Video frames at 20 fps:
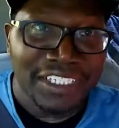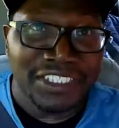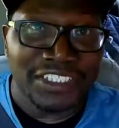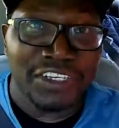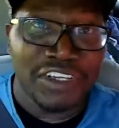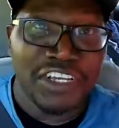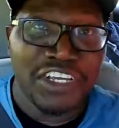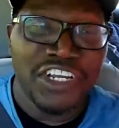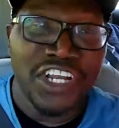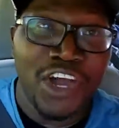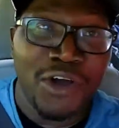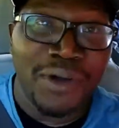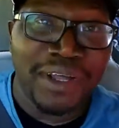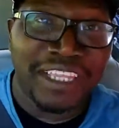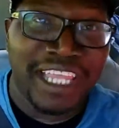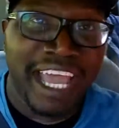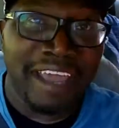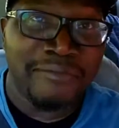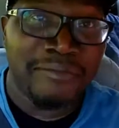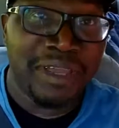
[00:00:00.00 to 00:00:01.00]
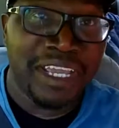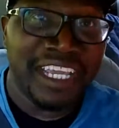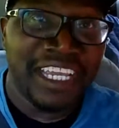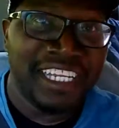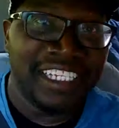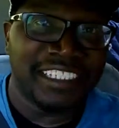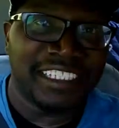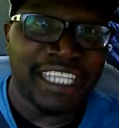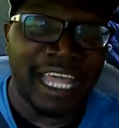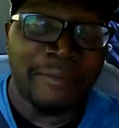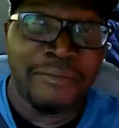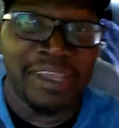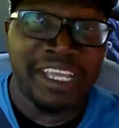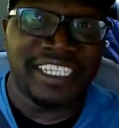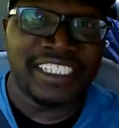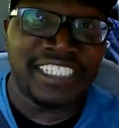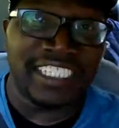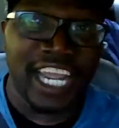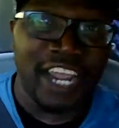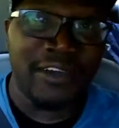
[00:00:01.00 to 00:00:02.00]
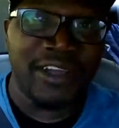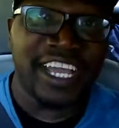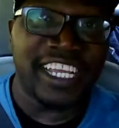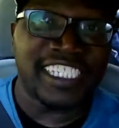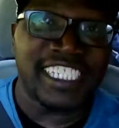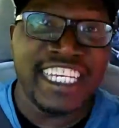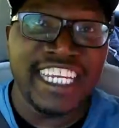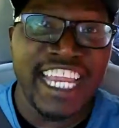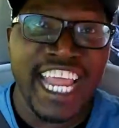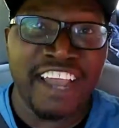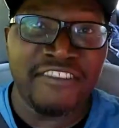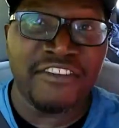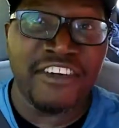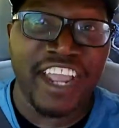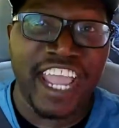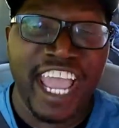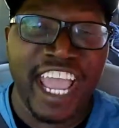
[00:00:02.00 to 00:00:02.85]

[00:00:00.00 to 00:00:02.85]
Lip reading: So you know what that means? That means Tara has never,